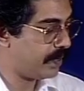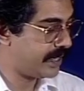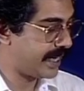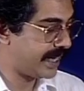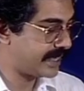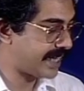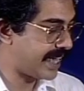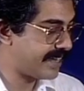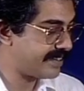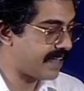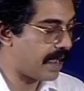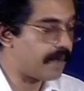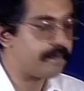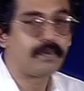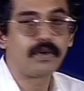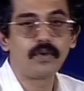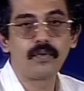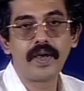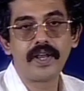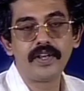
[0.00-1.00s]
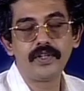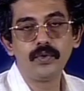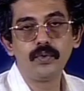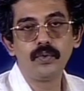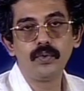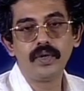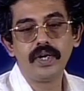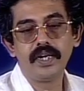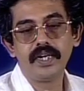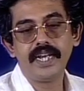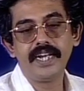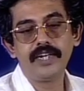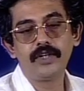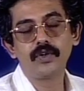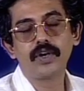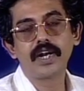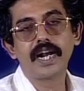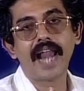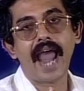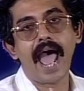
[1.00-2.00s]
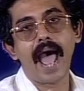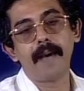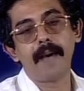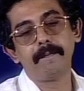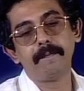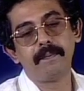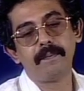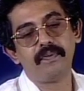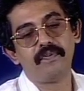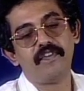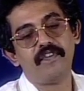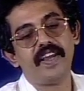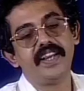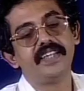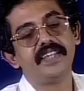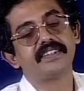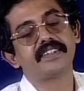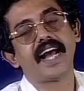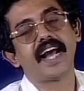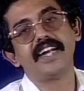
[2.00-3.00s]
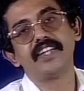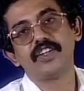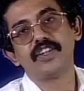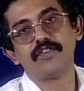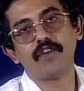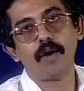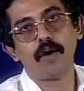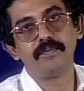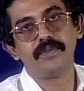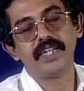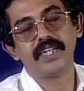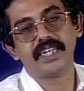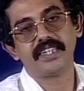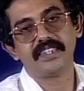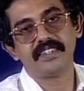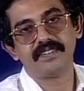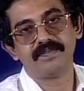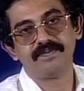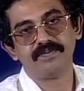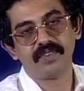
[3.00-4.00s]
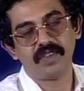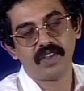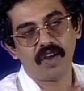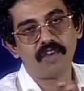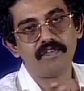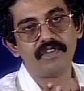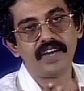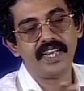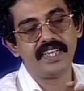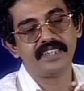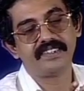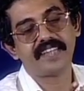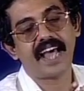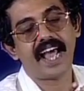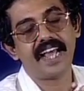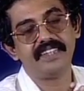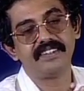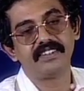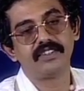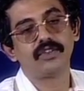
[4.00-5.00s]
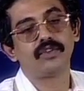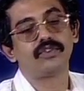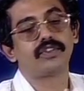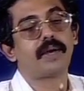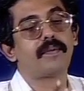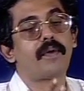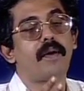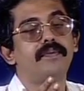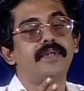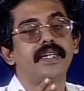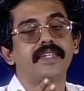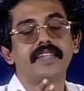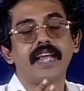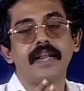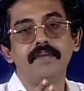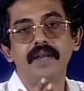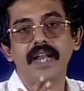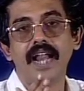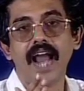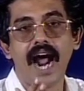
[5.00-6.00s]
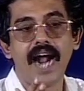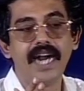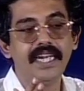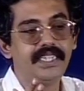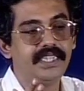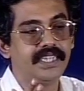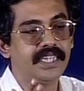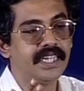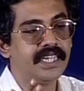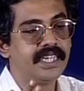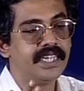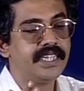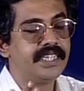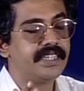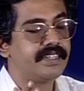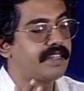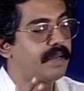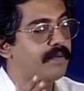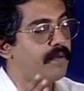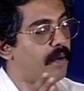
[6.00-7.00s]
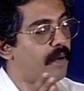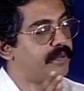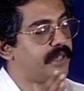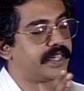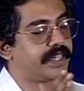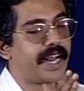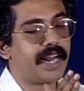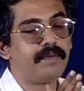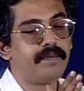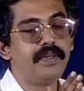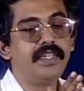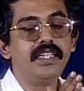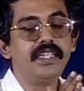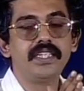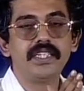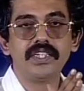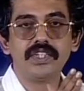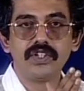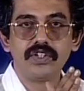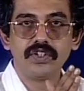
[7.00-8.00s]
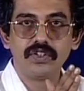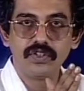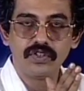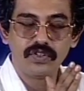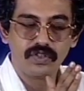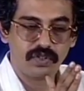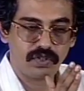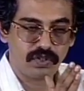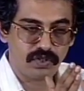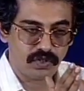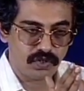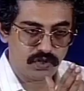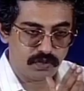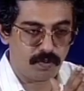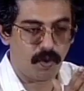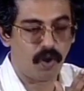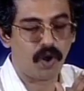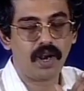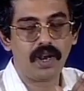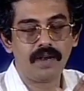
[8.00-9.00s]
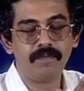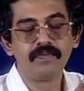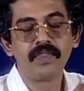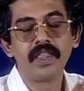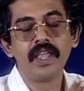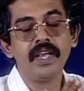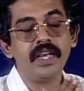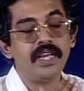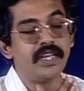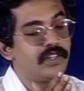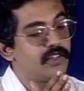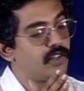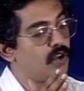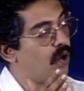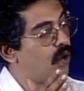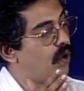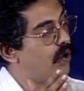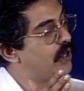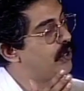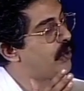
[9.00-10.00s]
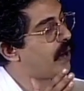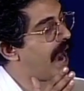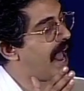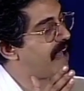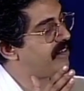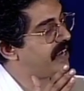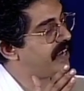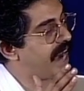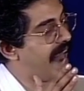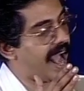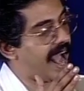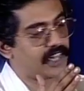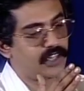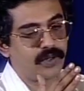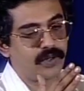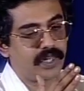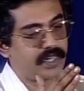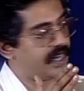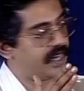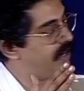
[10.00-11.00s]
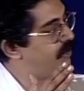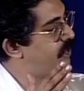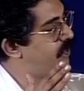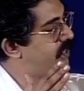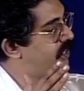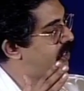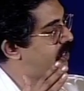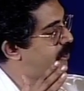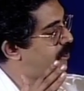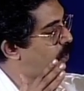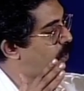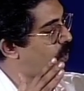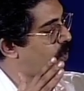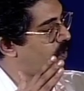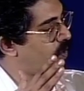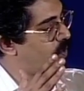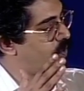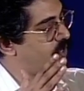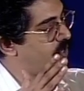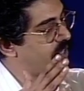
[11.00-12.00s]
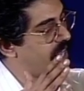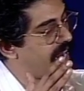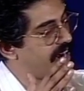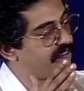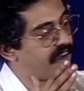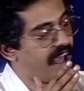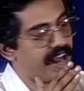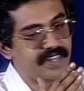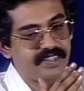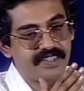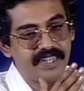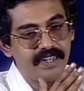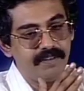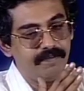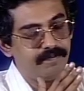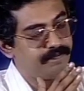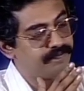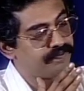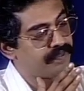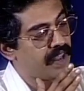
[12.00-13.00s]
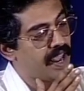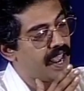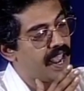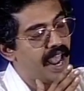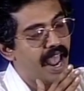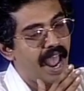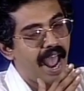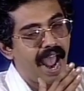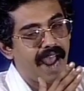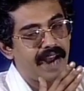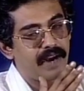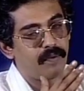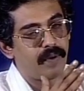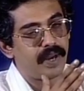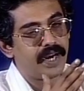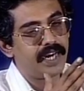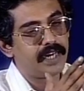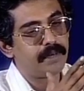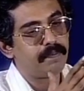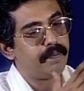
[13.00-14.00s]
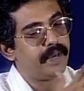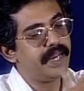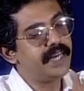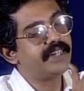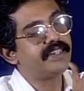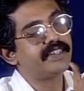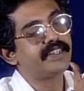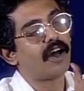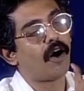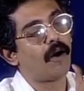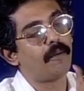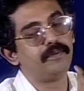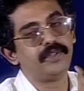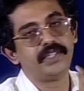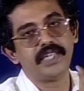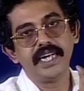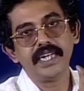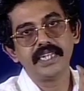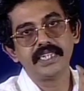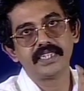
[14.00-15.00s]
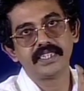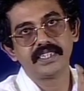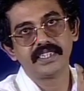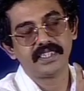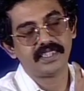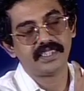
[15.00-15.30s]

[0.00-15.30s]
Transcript: take the example where you need to clamp various kinds of objects of various size. So some objects can be large, some object can be small. So you are having an actuator which is advancing, and when it meets the object,